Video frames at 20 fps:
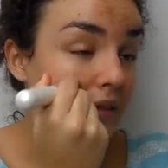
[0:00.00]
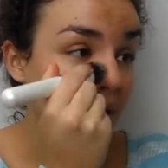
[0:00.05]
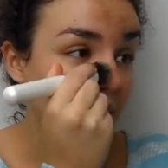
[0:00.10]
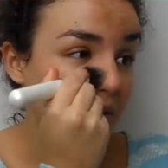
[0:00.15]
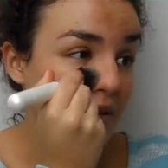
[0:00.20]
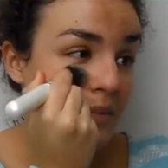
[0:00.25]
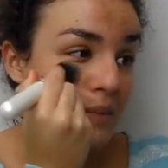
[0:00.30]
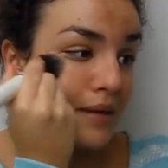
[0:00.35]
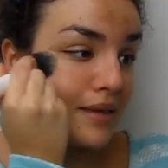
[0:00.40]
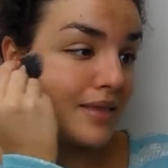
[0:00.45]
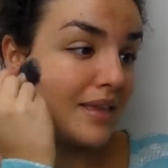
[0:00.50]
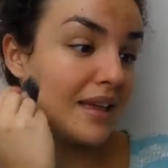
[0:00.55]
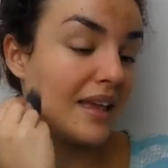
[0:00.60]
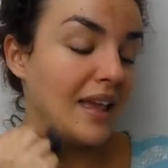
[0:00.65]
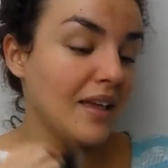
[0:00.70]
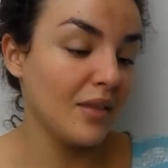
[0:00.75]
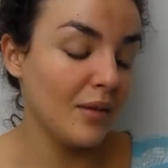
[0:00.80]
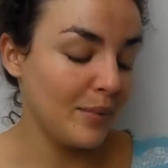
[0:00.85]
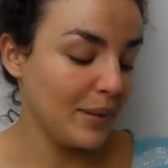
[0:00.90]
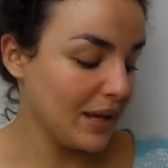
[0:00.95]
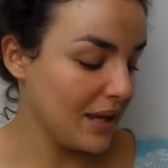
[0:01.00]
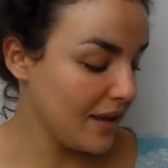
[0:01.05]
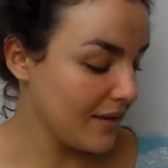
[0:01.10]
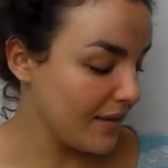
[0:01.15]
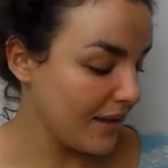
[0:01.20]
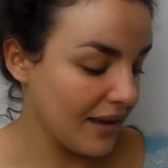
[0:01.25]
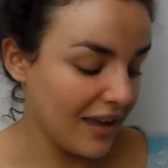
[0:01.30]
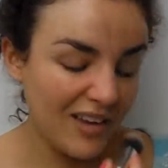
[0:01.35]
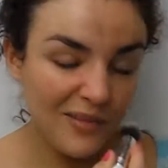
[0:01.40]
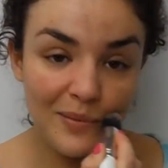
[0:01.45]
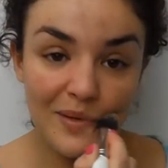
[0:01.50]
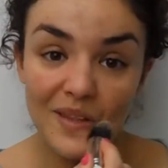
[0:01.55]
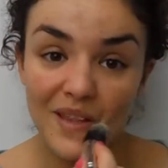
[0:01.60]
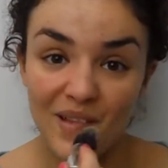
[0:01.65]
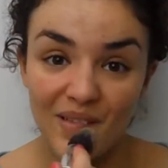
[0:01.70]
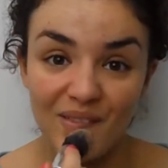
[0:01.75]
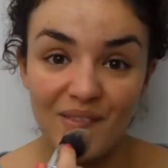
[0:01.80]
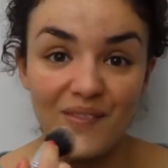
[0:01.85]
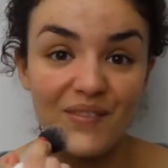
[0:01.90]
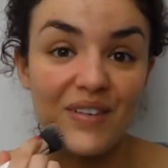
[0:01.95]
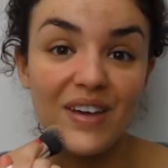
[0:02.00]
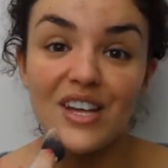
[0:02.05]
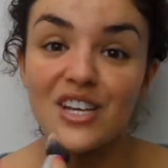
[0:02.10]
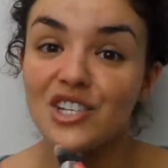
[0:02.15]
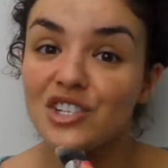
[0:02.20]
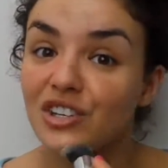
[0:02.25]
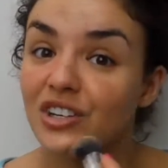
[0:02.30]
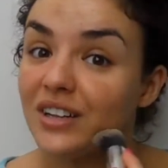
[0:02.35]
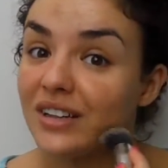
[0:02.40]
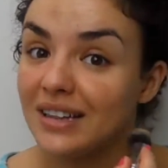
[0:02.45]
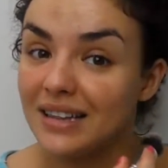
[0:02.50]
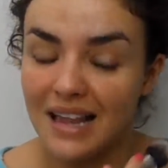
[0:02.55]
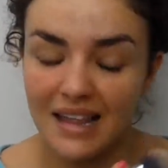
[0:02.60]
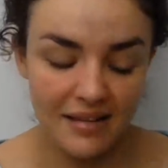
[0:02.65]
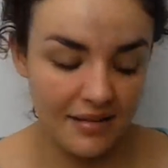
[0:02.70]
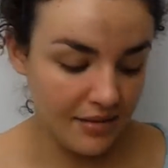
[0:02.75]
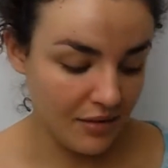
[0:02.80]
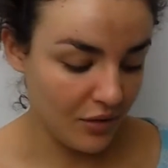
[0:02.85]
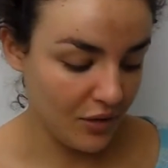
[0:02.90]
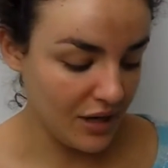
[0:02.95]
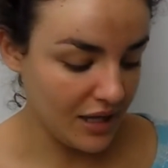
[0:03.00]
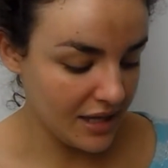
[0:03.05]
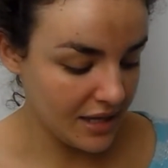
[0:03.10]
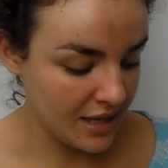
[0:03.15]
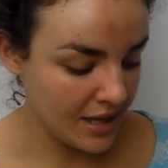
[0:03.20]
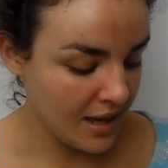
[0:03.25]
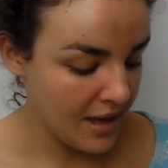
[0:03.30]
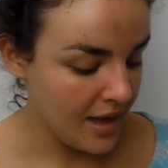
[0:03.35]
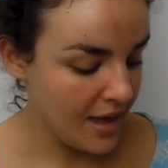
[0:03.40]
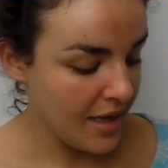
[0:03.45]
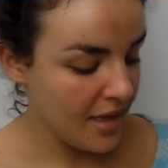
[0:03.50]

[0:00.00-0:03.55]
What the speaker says: and that was me thinking that because I gave myself a facial last night,